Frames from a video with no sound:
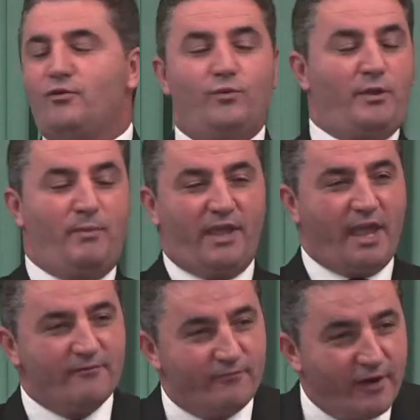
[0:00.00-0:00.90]
we
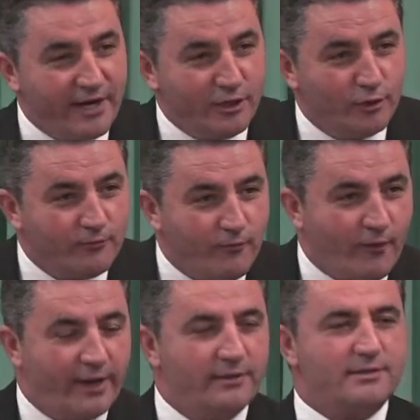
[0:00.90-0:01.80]
became very good
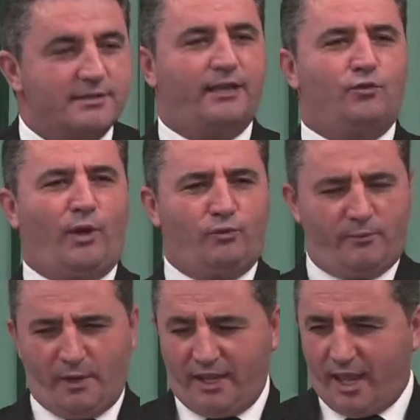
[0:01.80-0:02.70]
friends, and when we
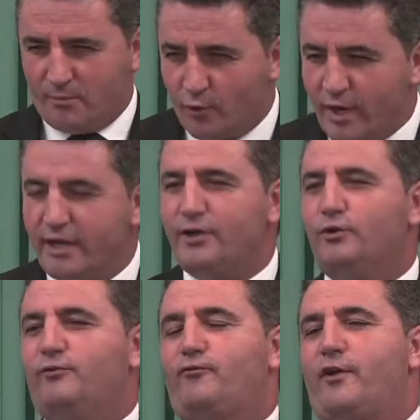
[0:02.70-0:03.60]
became really
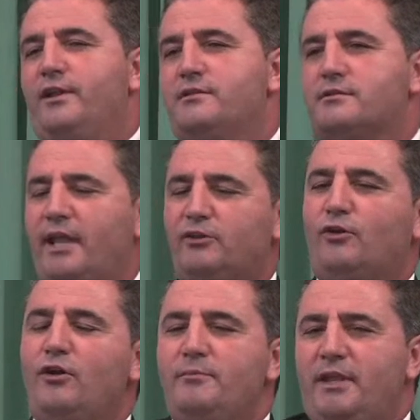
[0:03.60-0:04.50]
good friends, they
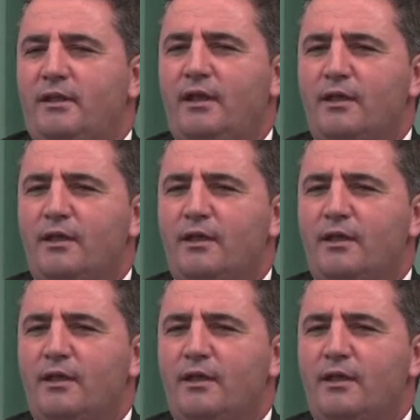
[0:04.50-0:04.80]
told me,